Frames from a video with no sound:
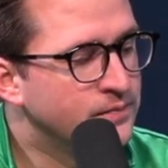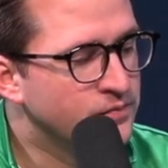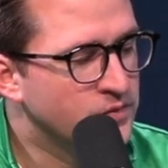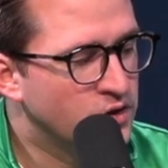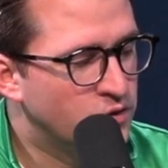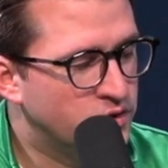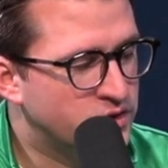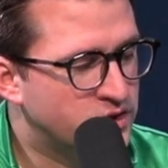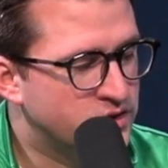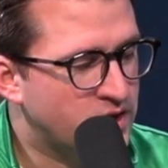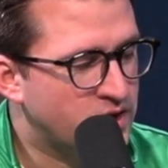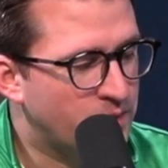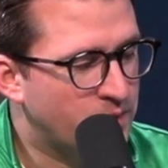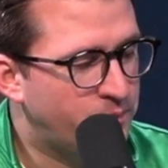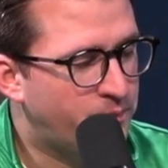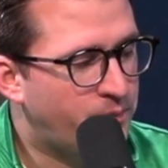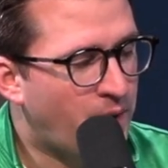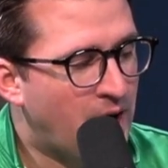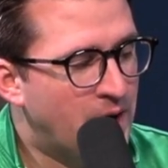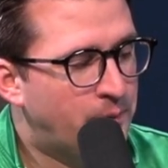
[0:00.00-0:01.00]
which is a
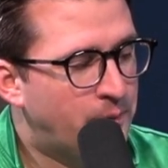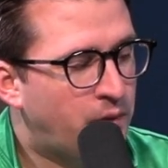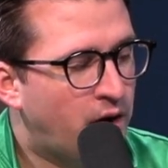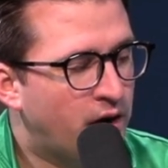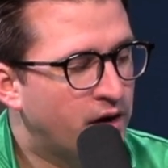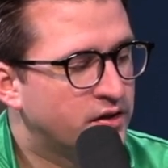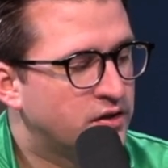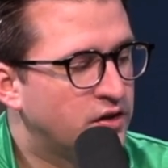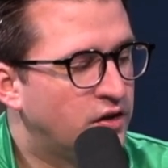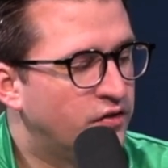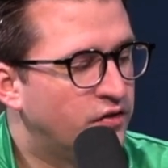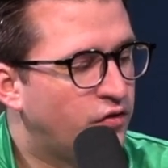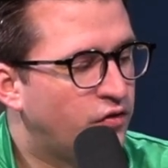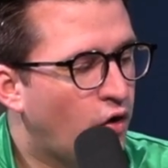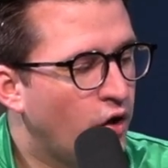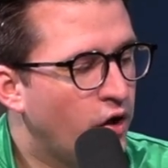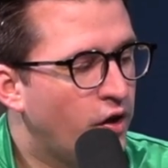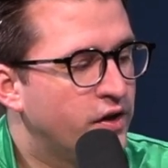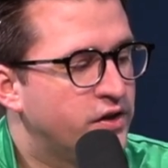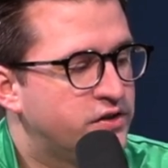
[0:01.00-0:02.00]
byproduct of
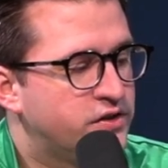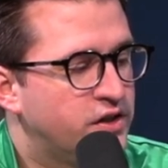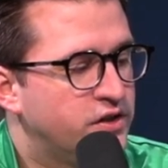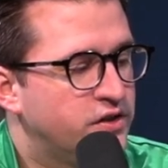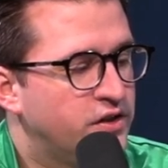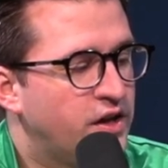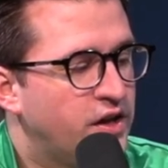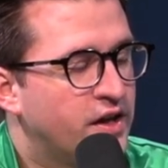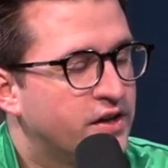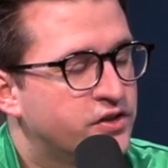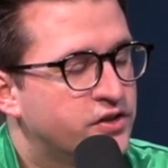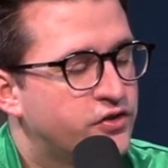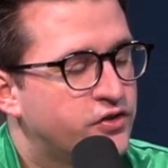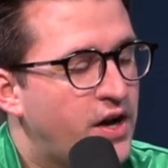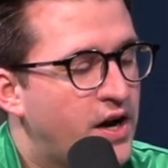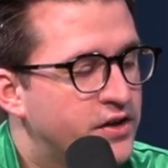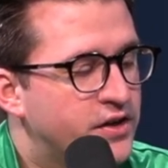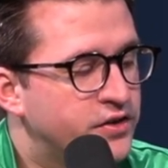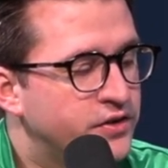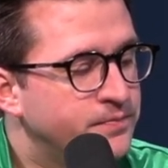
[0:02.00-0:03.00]
oil
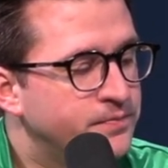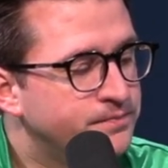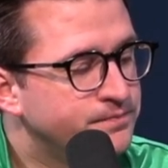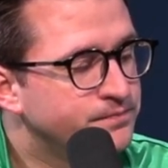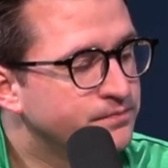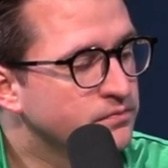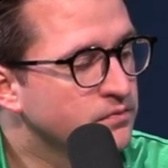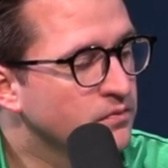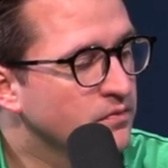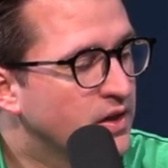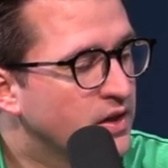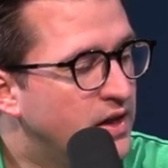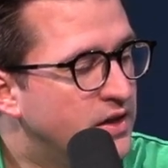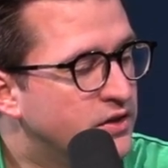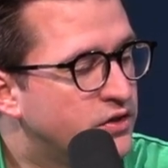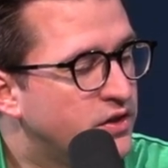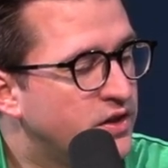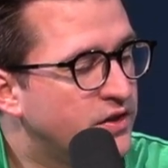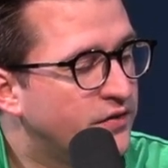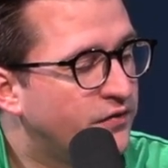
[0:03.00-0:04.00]
extraction,
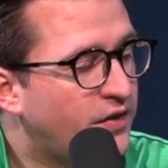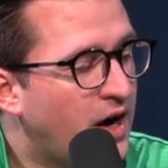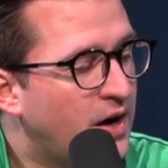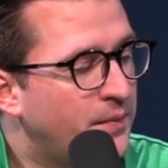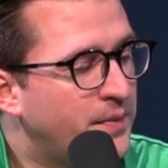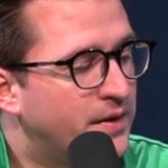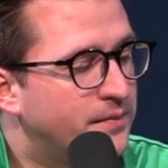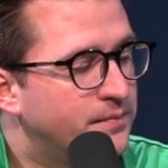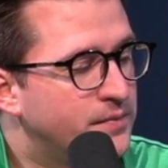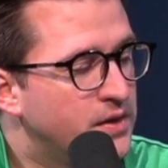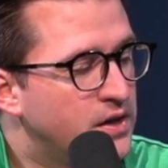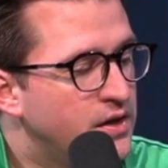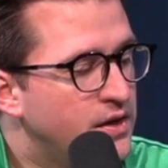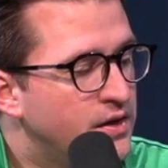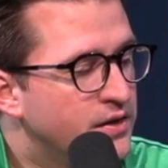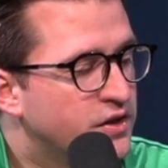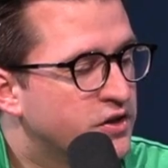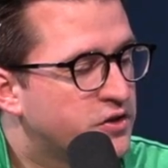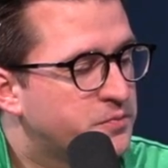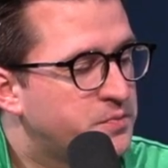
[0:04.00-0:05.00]
into the environment.
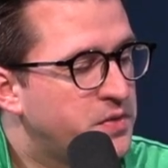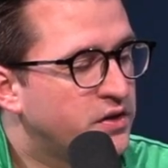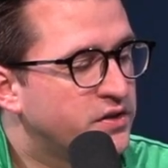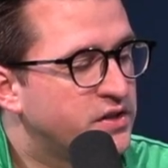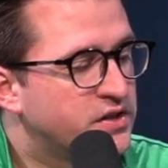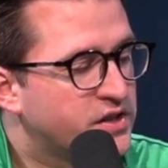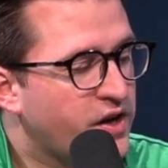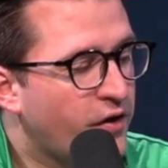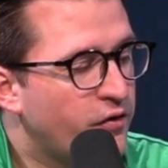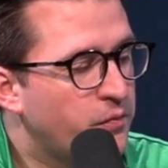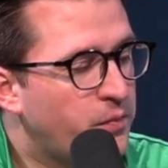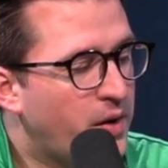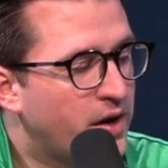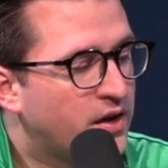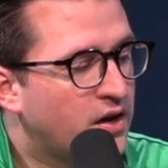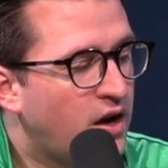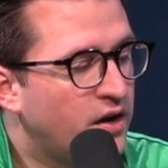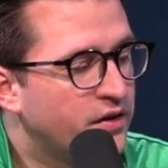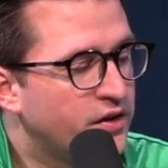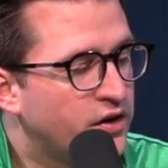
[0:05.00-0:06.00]
The spill, discovered by
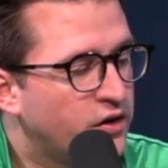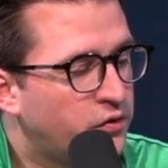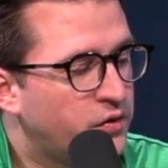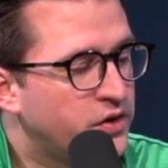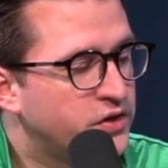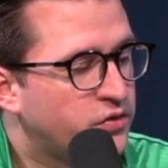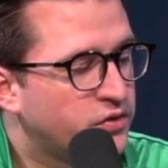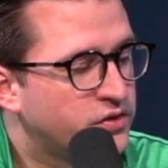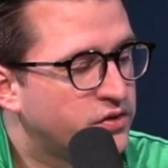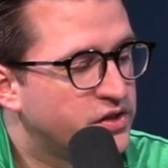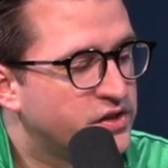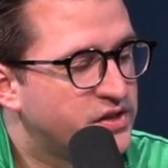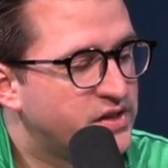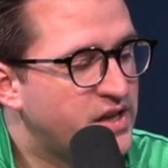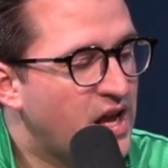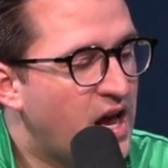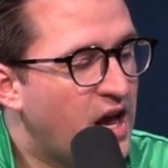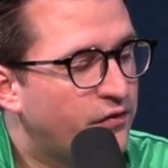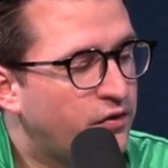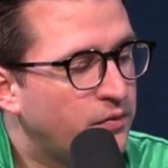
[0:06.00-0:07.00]
Continental Resources
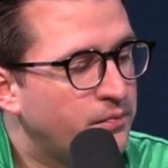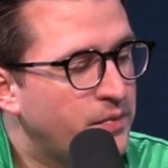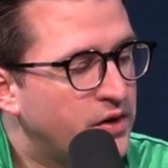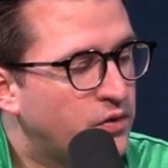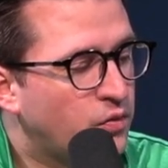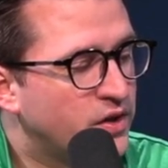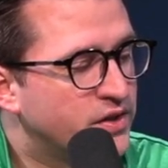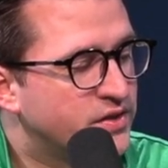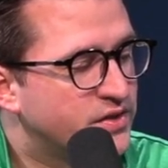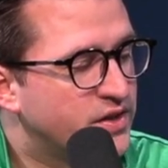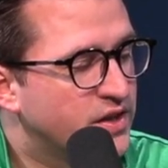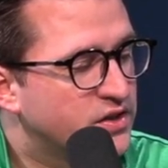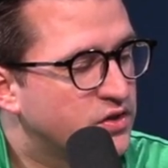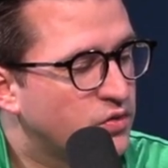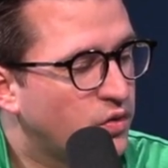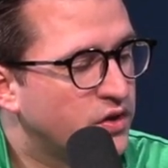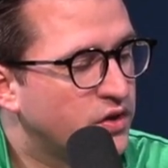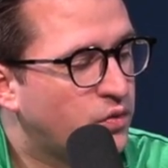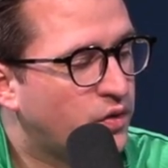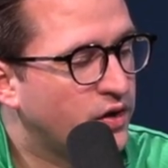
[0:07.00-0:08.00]
staff on May 26,
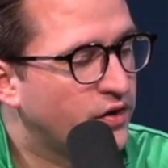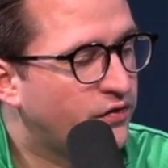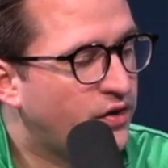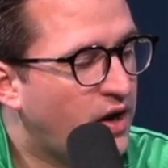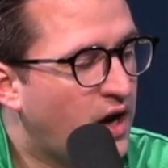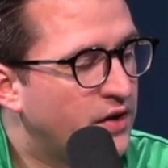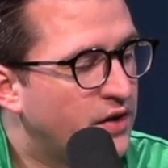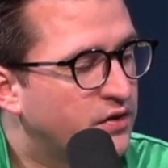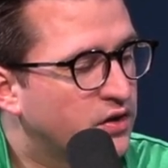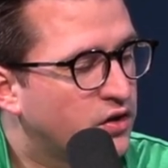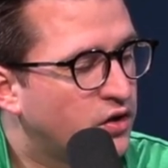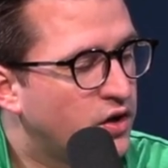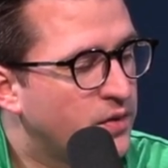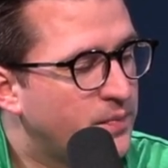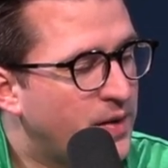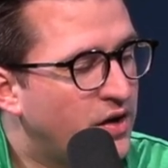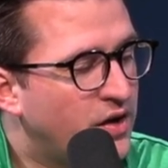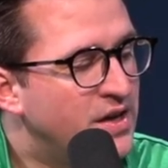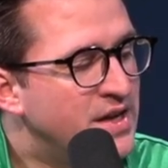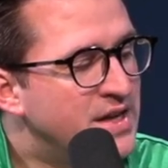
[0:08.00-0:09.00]
2025, occurred
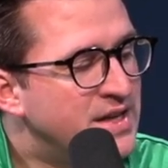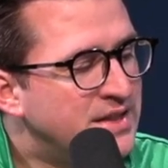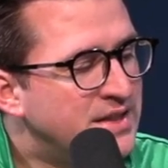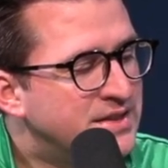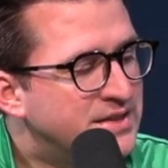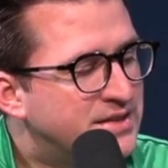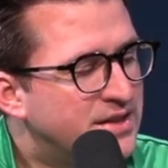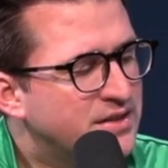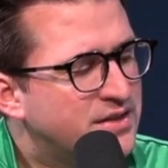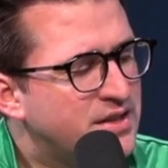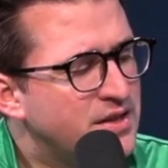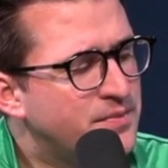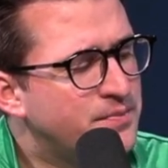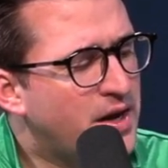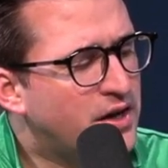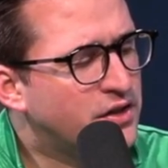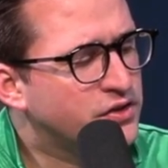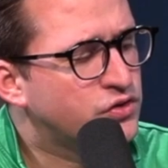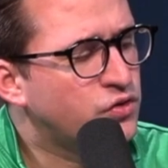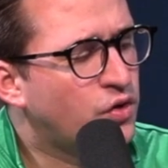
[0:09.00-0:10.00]
about 16
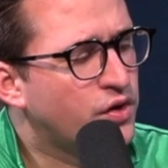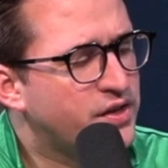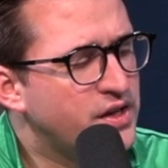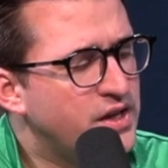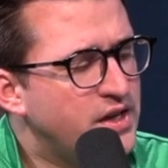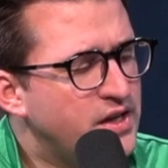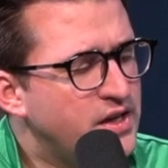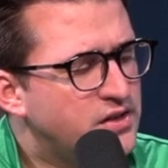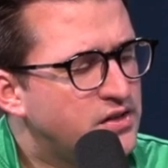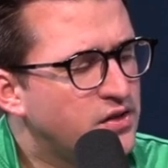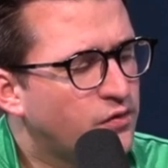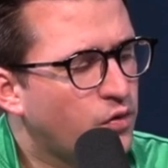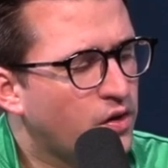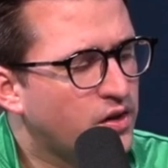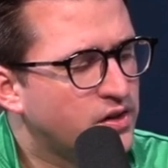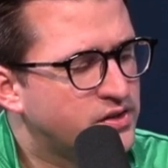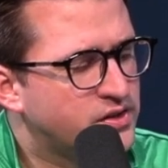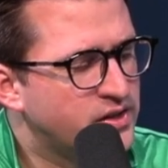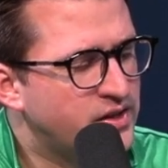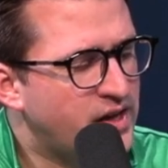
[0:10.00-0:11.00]
miles northeast of
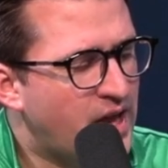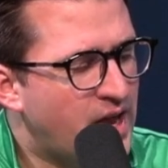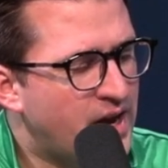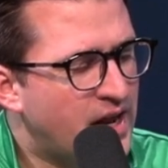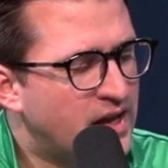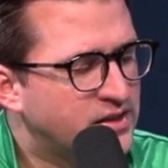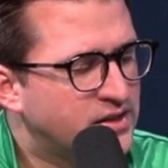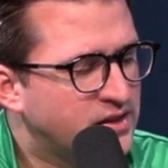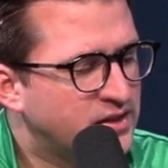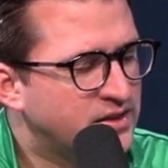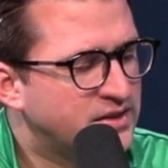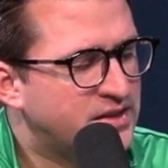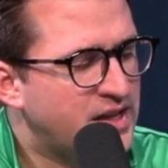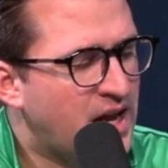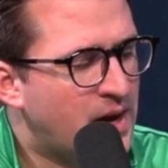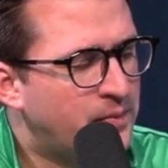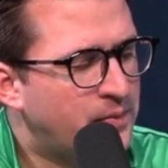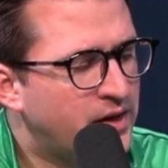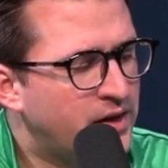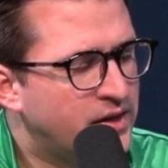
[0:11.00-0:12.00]
Williston and has
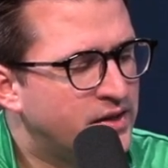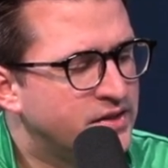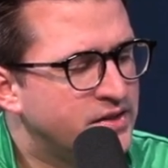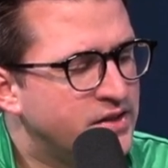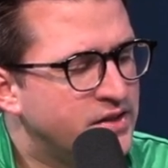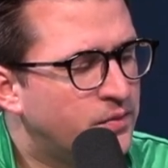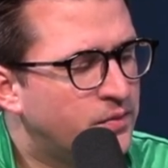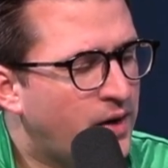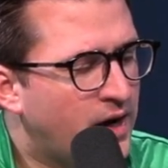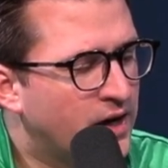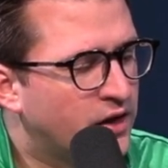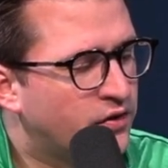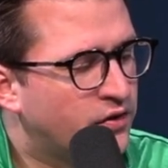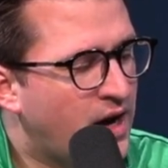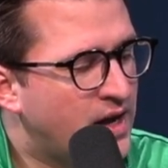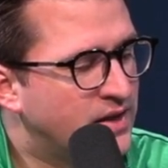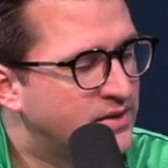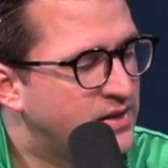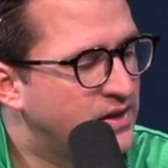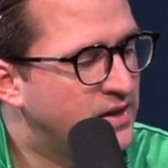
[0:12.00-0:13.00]
contaminated nearby
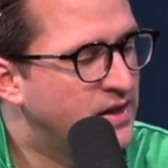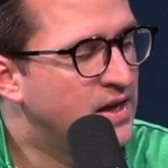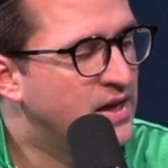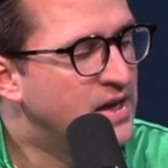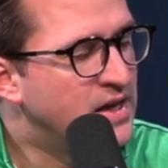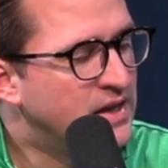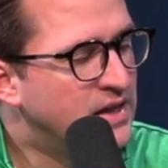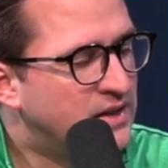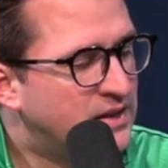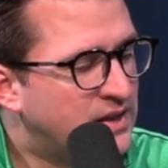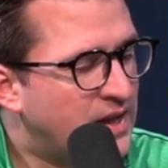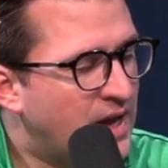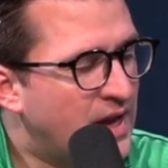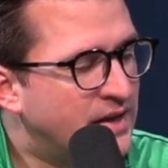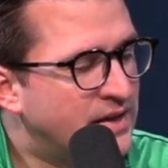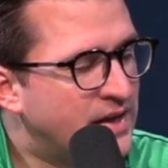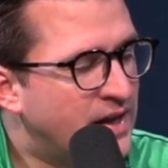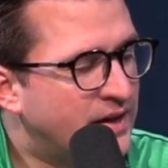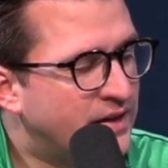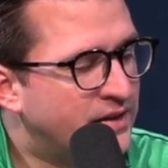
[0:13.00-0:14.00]
grassy
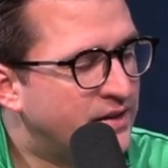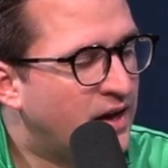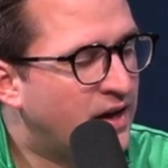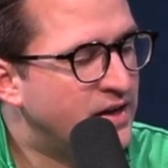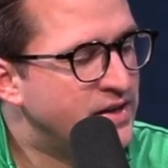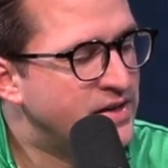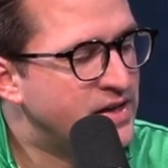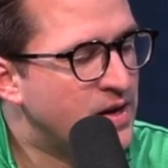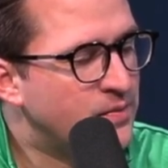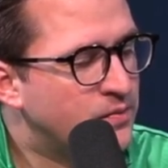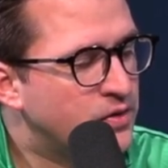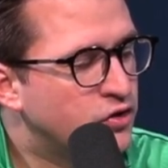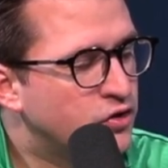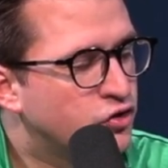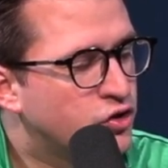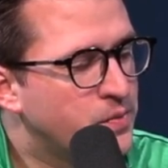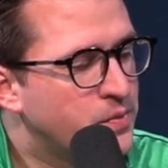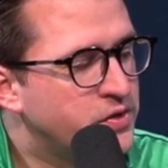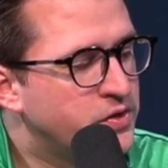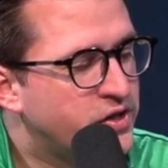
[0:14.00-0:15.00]
land and an unnamed
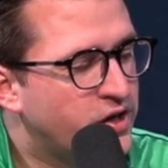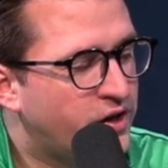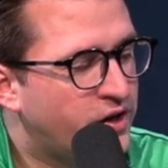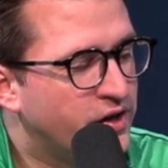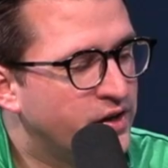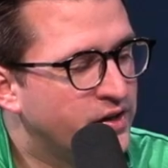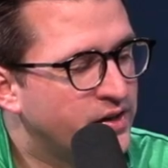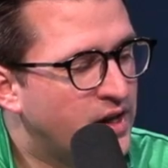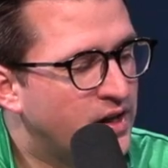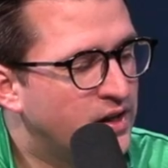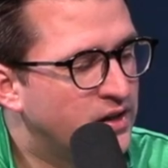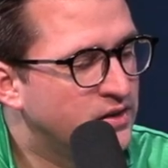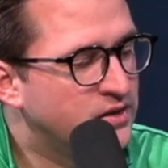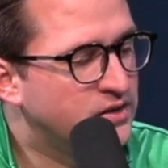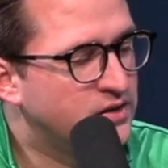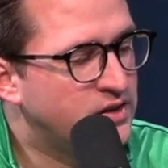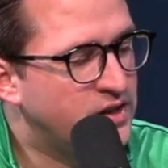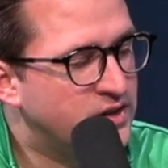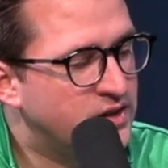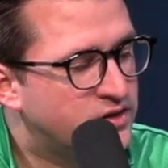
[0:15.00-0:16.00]
tributary that
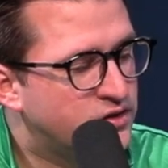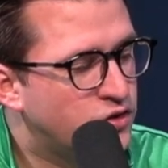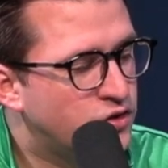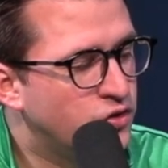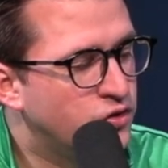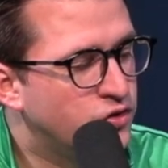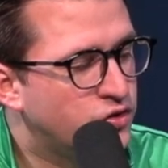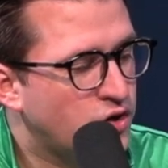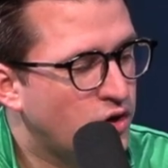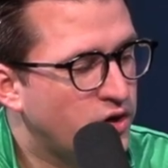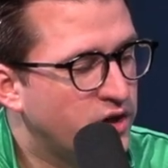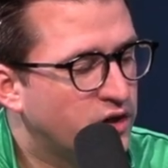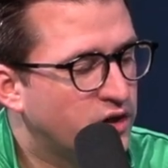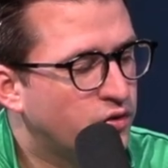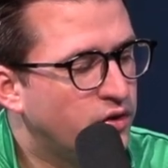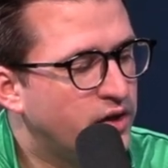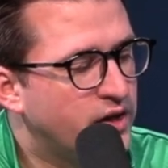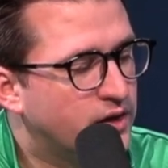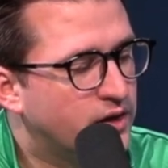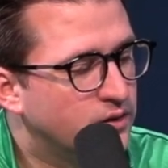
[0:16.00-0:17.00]
leads to Stony
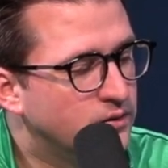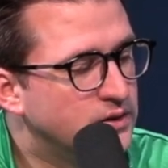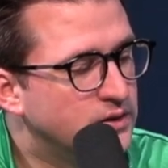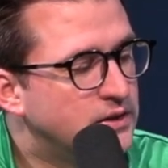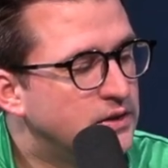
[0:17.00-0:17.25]
Creek.